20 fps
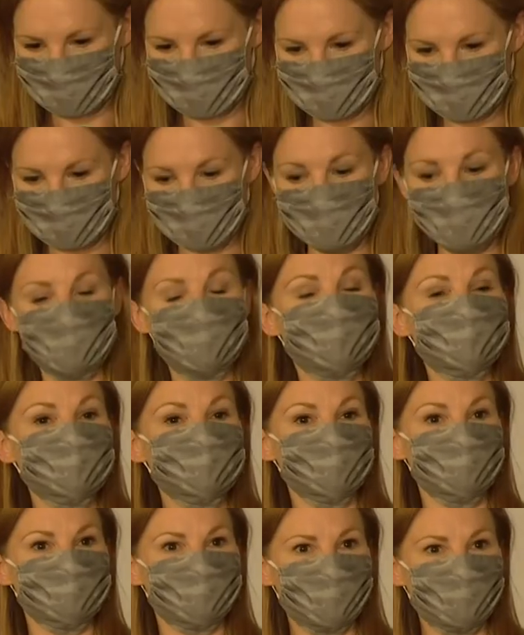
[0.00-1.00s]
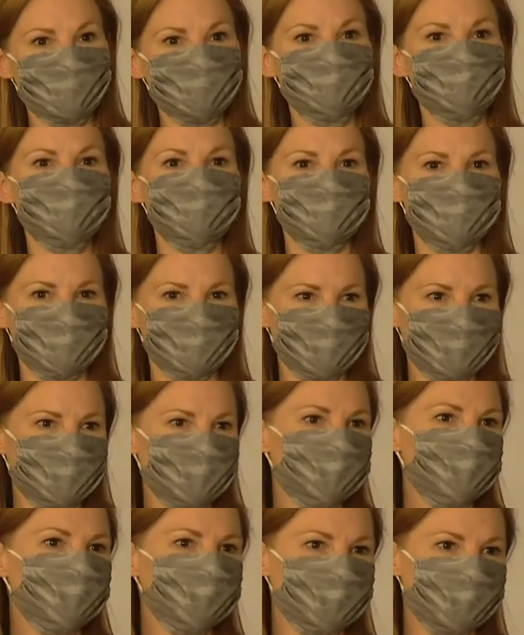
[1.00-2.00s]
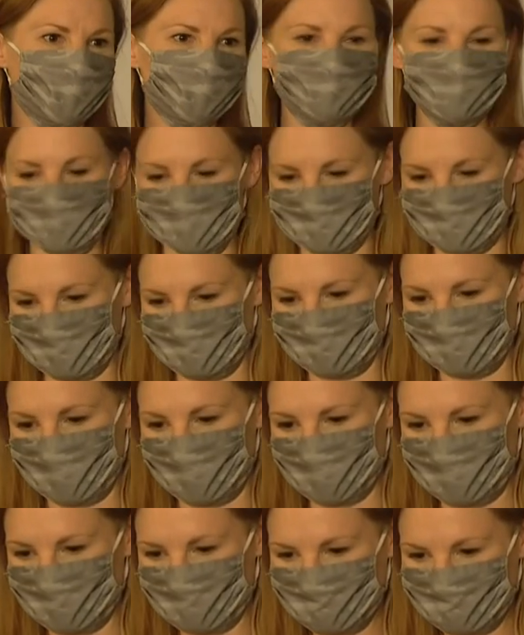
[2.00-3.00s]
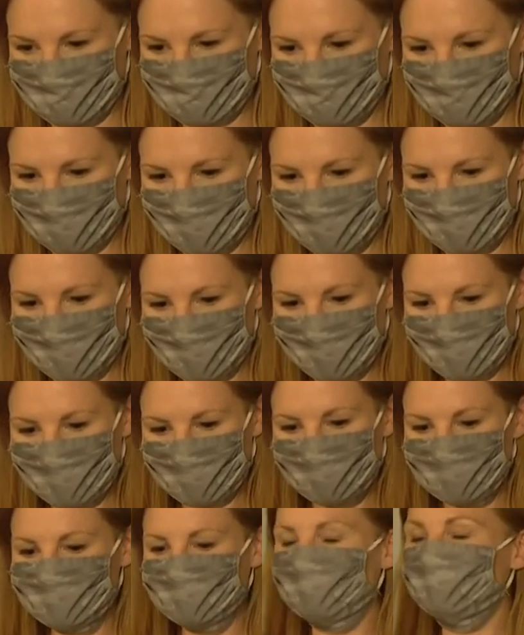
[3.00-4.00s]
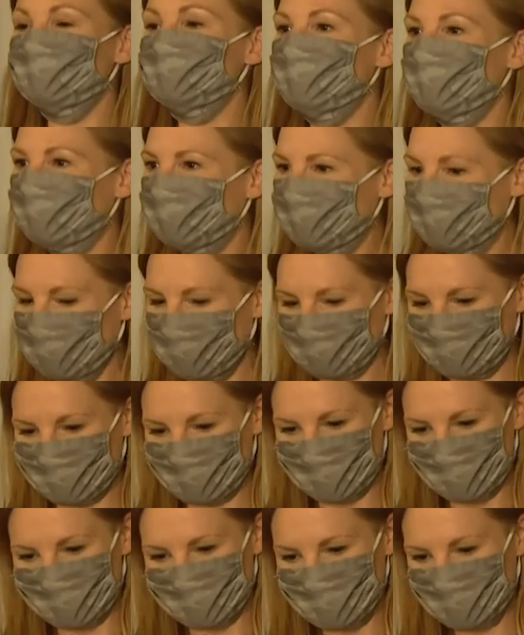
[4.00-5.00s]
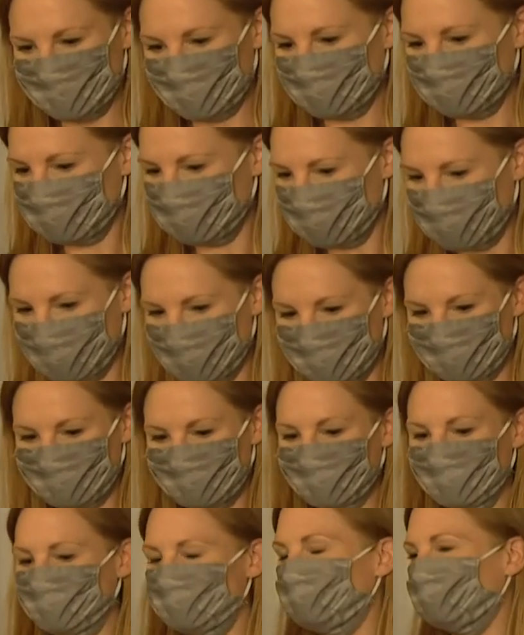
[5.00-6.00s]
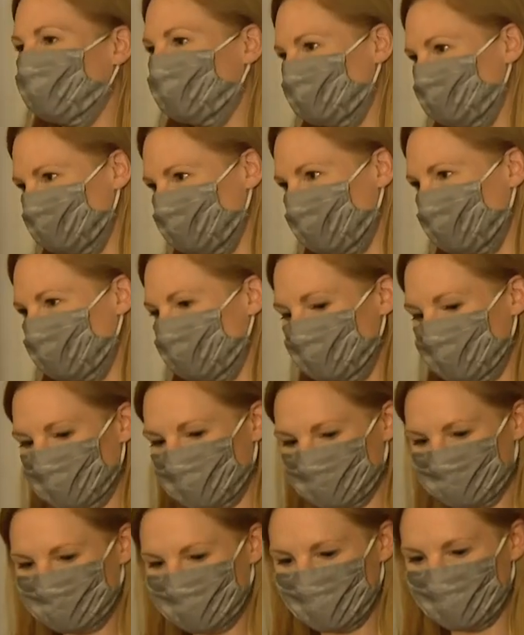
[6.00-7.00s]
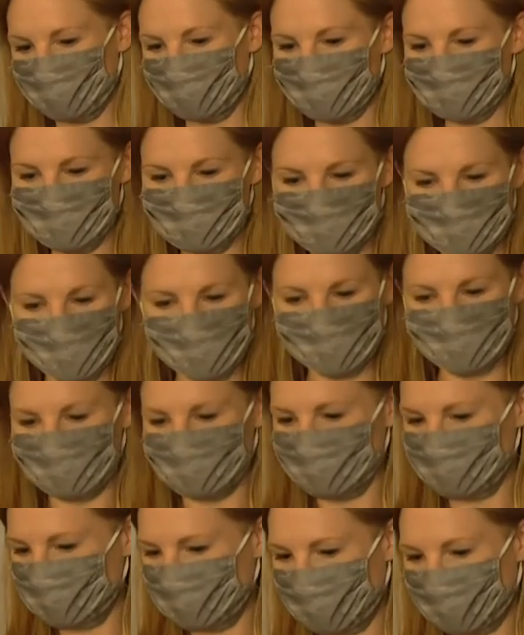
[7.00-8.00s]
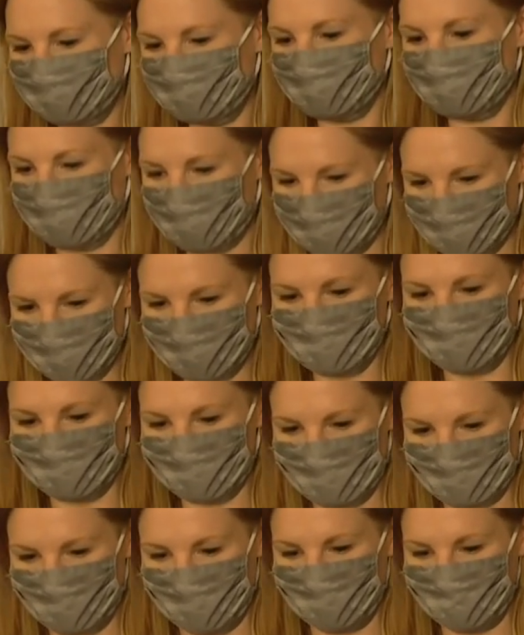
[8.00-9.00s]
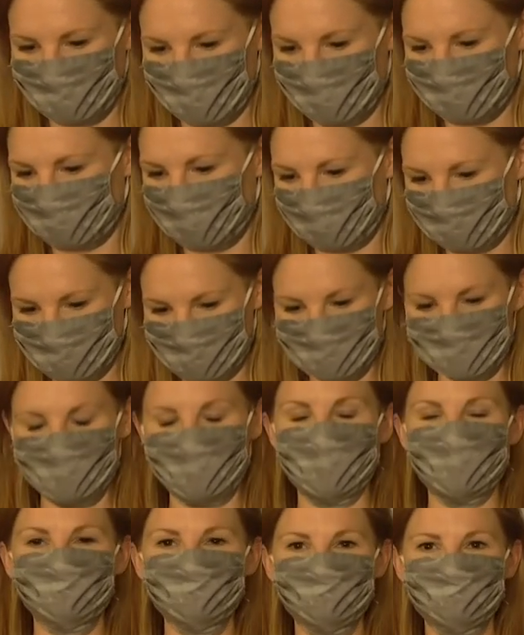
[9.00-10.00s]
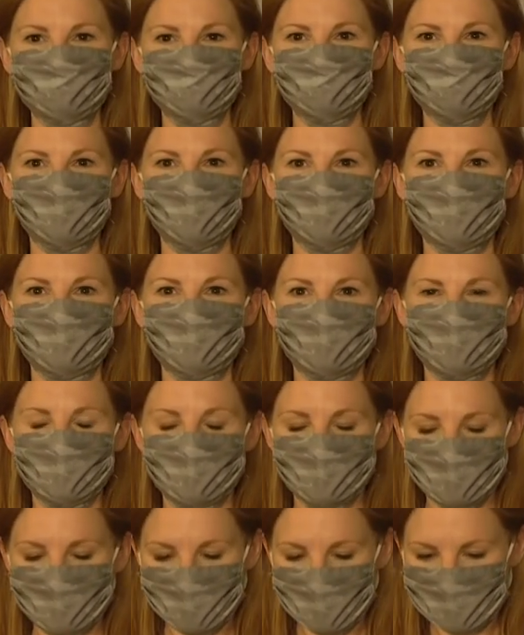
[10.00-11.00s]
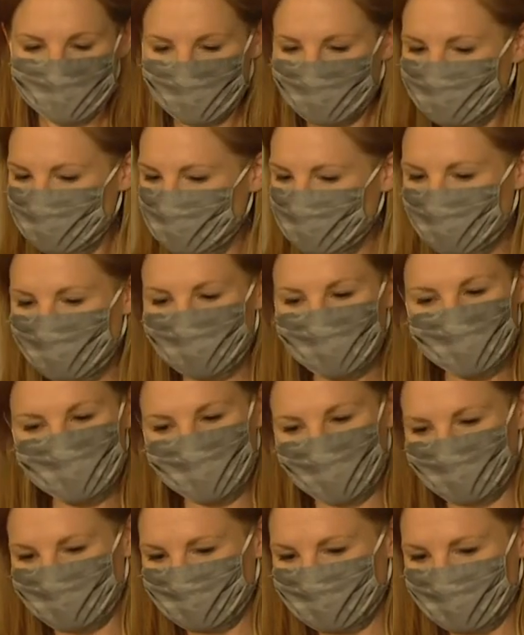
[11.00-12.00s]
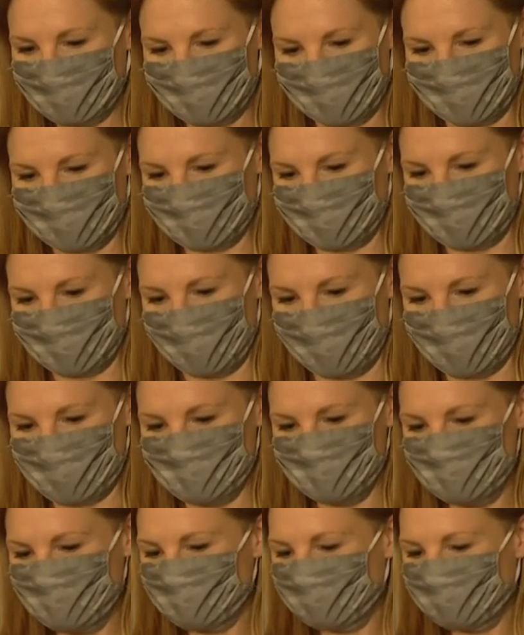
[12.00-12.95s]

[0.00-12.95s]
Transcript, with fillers: Columbia, and that's where we find our Morgan Young. Morgan? He is a dedicated husband, father, and grandfather who has spent his life working for the people of our. Now she just walked out. There are so many people to thank tonight.